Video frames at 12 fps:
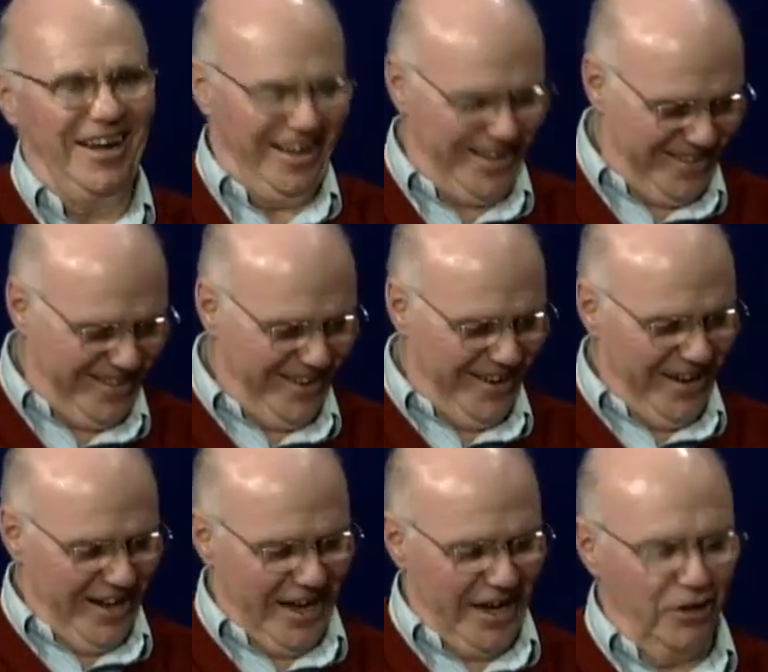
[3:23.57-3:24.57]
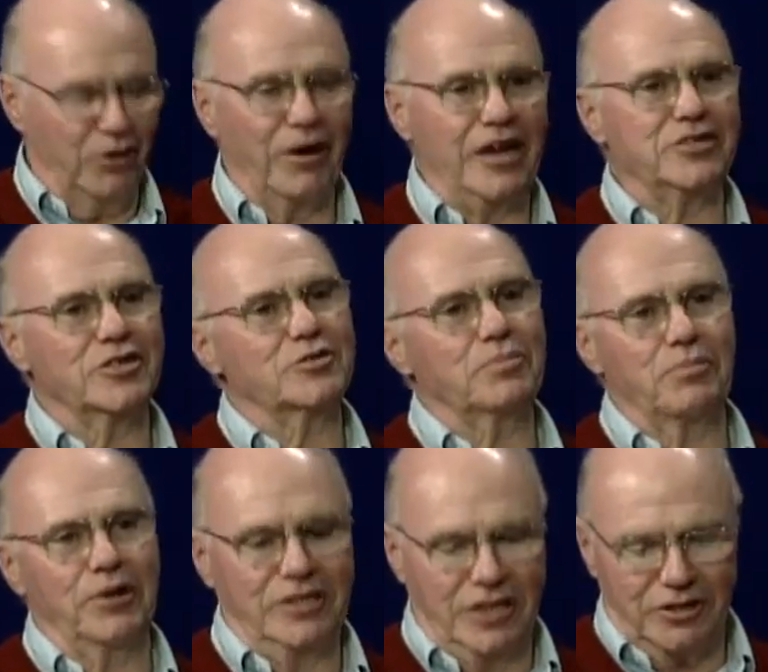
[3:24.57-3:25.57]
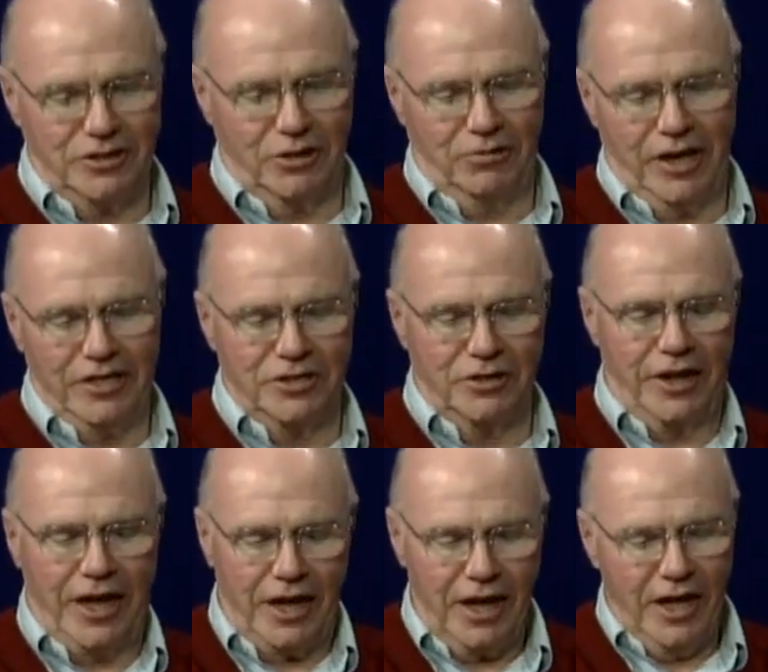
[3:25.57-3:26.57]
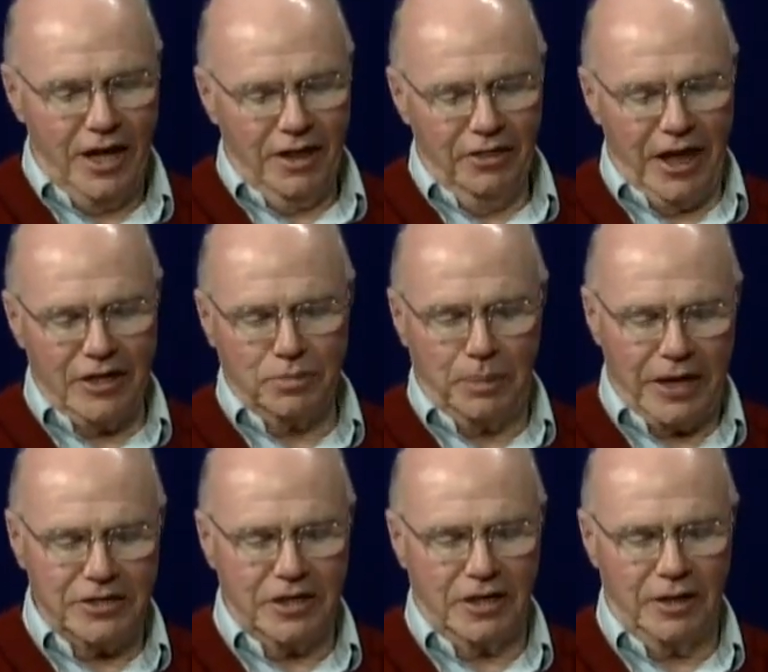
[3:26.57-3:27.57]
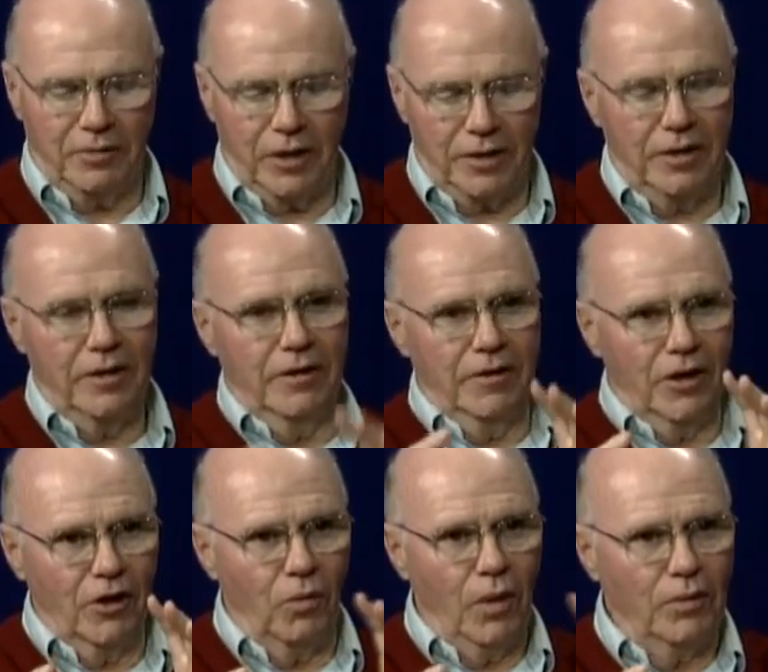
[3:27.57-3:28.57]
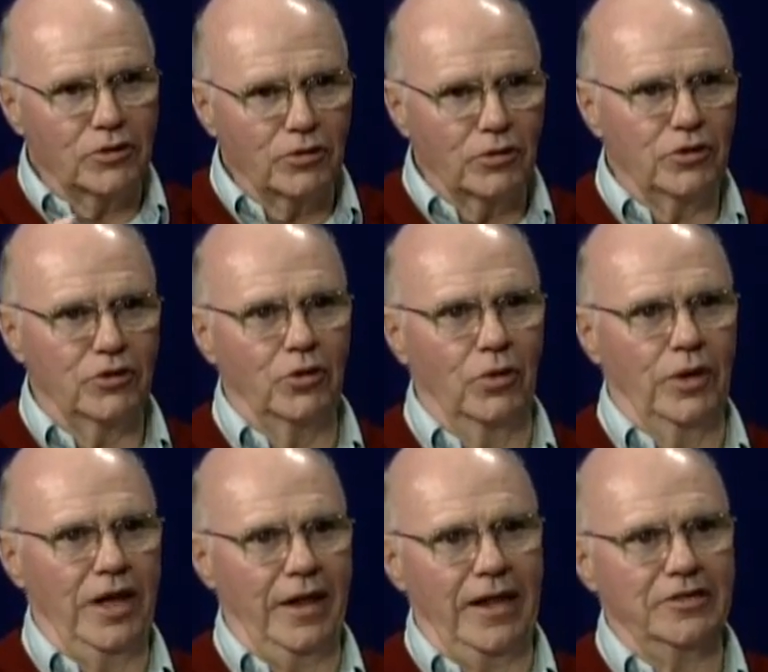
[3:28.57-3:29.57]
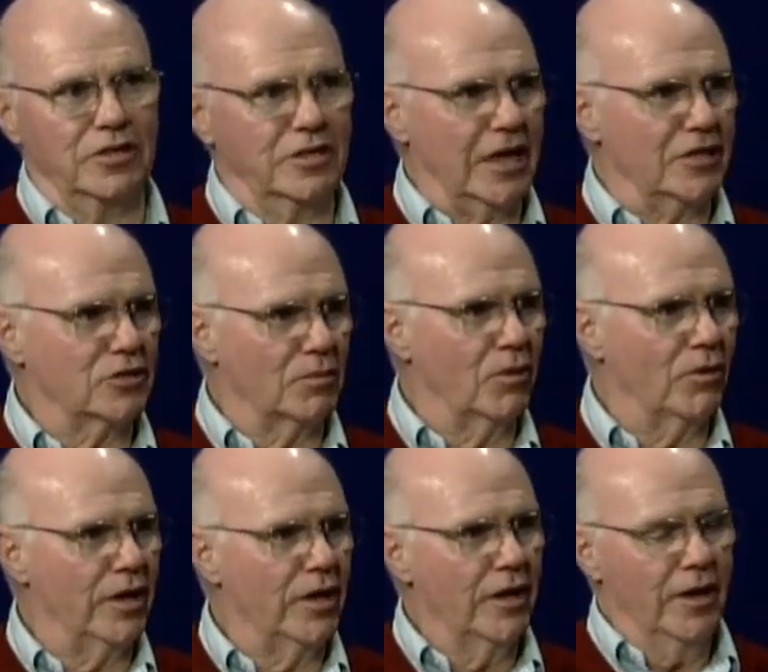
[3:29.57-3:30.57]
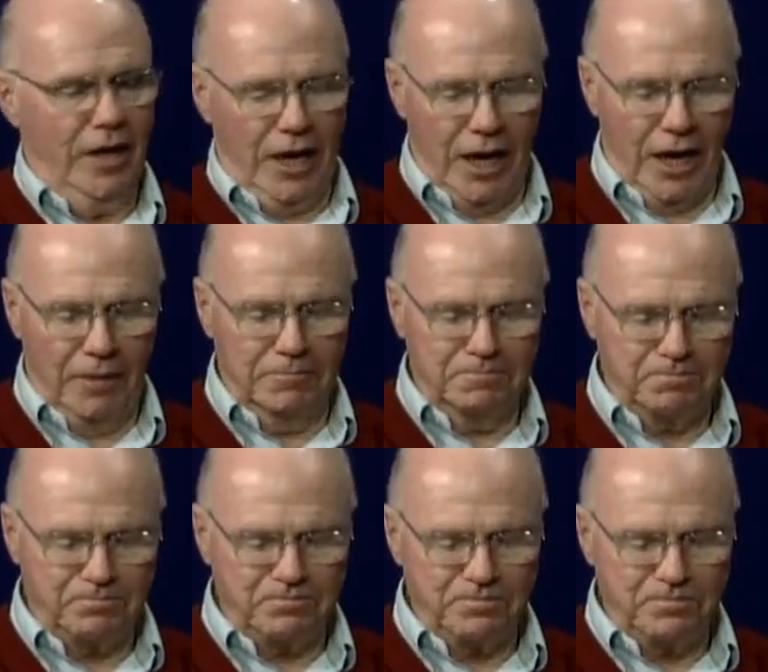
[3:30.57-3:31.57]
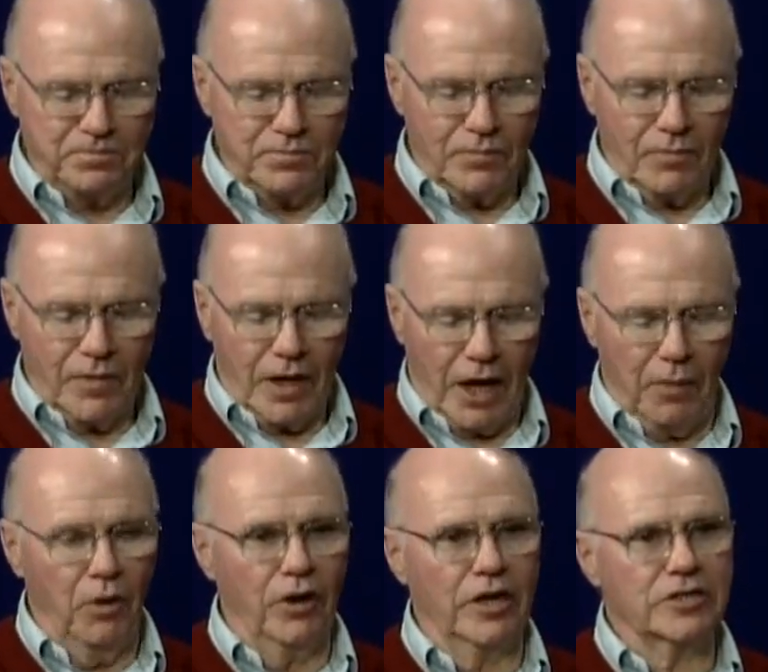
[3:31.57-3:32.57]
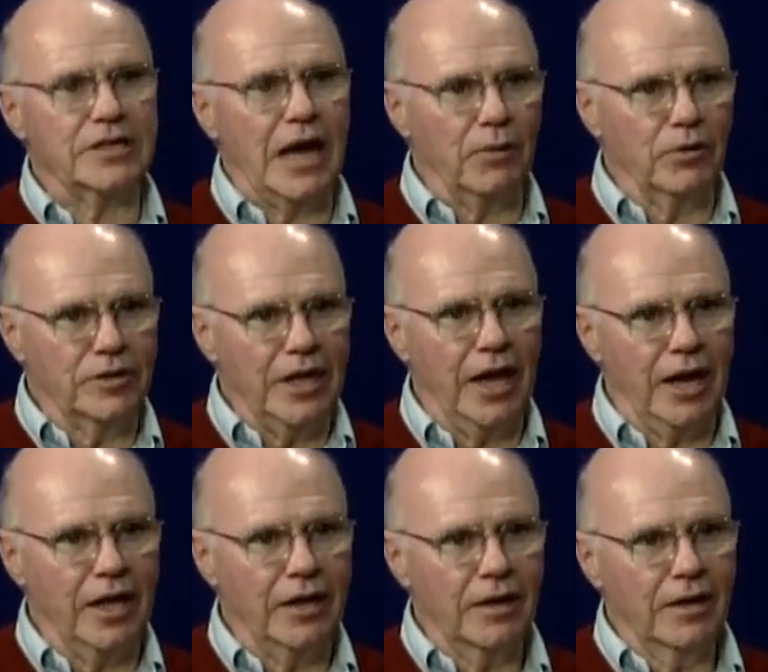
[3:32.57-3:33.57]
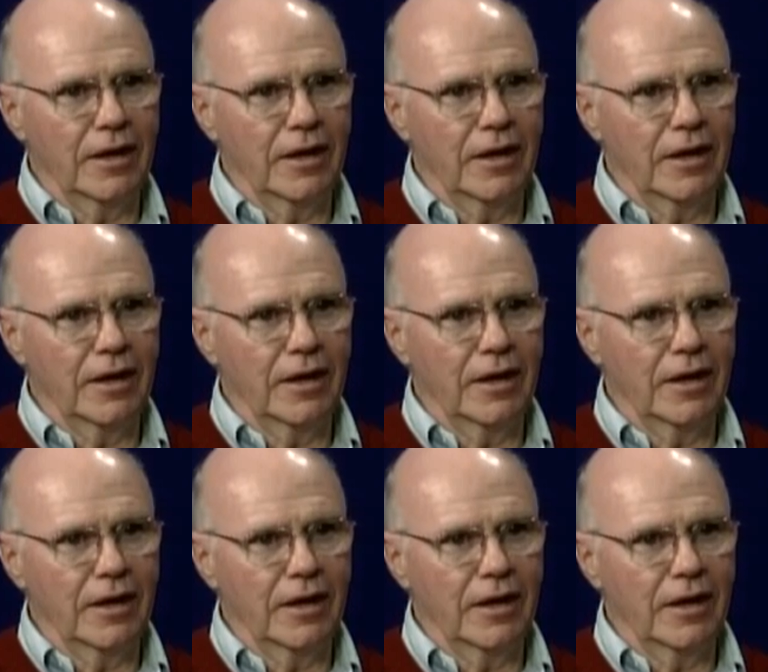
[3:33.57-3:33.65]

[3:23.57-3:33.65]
You know? And crisis brings us to Christ. So that, that's basically what you know what we're doing doing here. That's a testimony, um, and we're going to start with Danny.